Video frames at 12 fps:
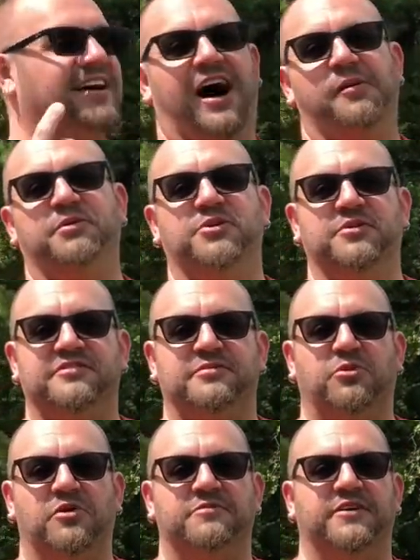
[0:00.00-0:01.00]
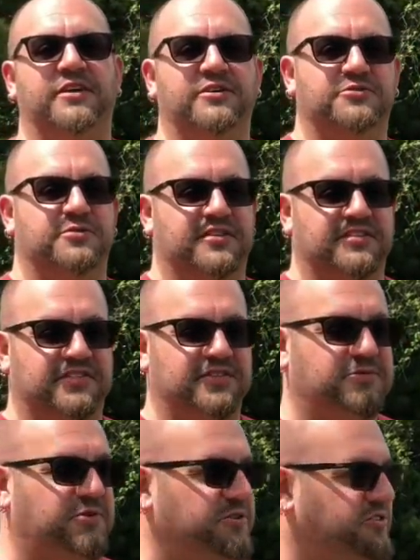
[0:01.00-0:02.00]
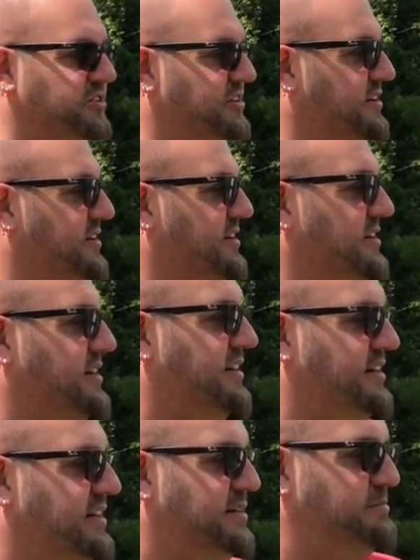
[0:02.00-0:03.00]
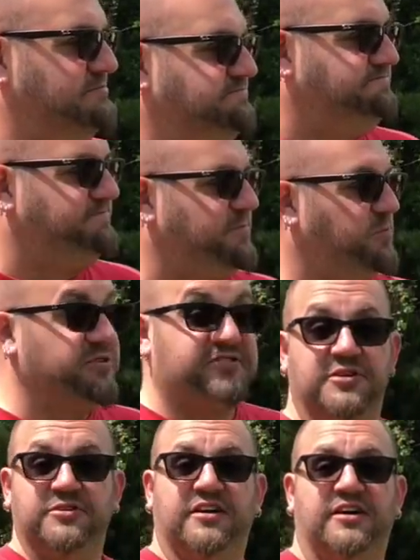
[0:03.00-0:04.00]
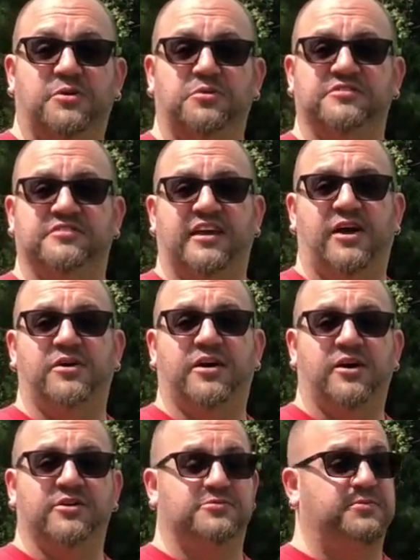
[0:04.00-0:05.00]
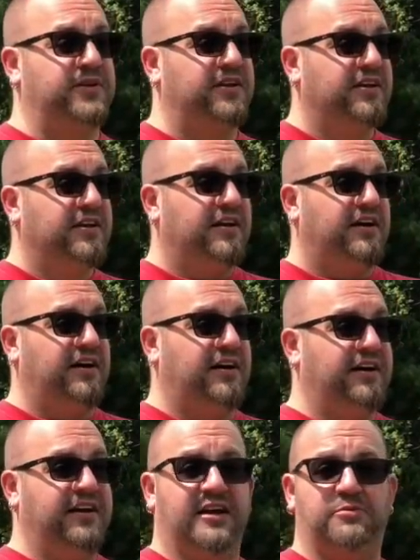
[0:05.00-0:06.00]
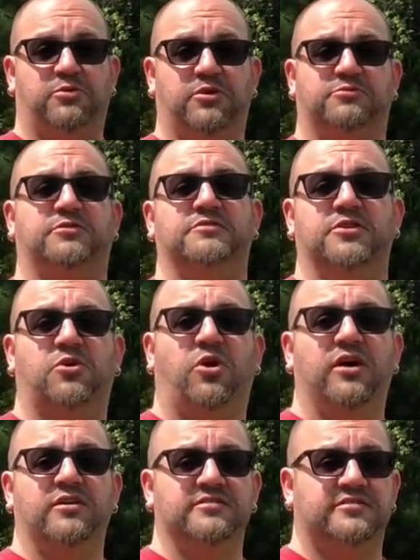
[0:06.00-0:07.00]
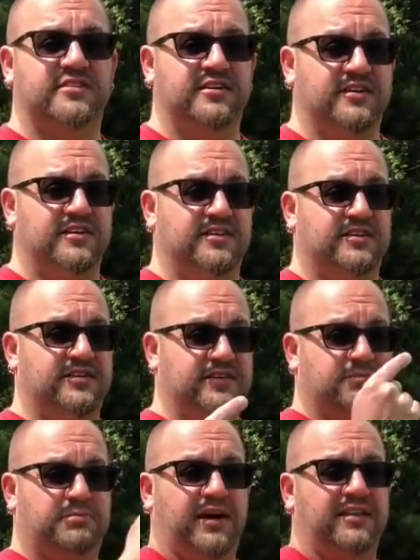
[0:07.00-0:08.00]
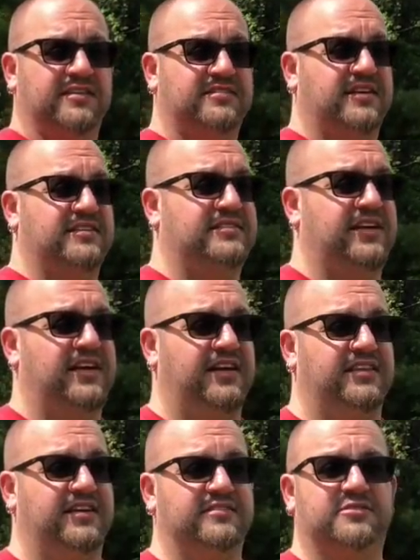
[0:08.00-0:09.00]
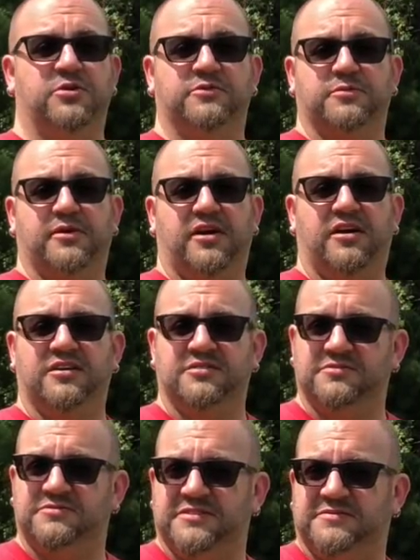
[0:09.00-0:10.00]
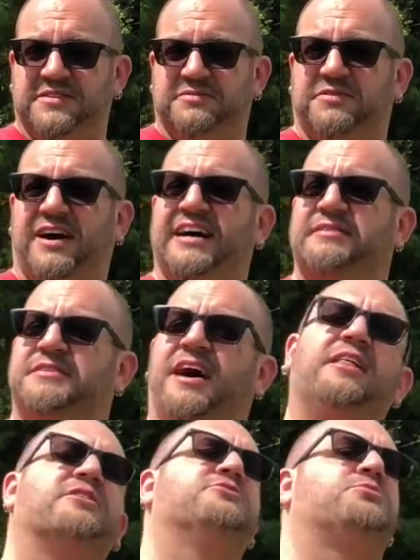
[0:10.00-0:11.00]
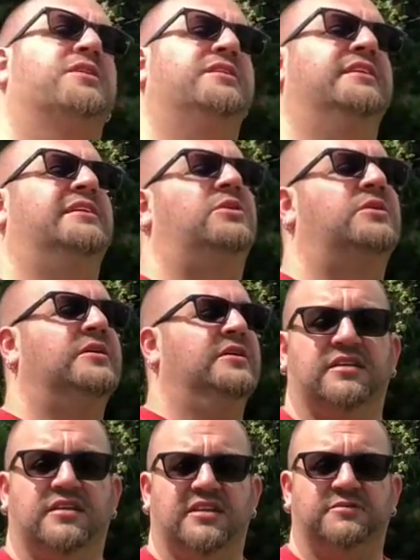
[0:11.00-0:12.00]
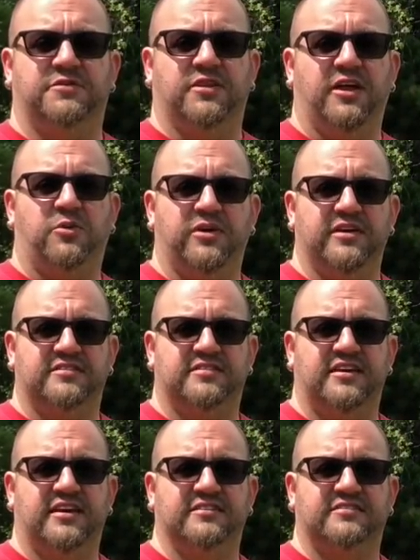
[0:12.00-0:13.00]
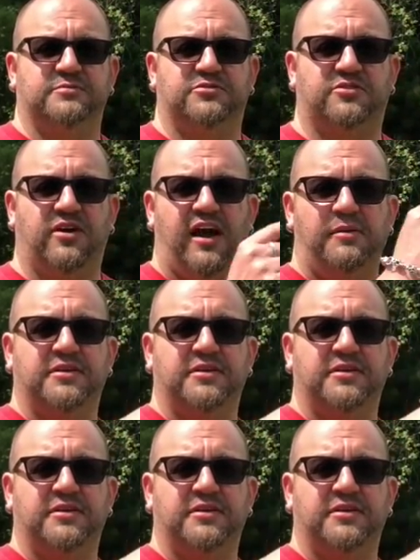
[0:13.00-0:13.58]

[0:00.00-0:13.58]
I'll be doing some more videos with this in the future. Um, And we'll see. Uh, we'll see how it goes. But uh, hit up Wolf River Coils. Buy this antenna. I think it's going for about one hundred fifty-five dollars right now. If you like what you see, hit subscribe.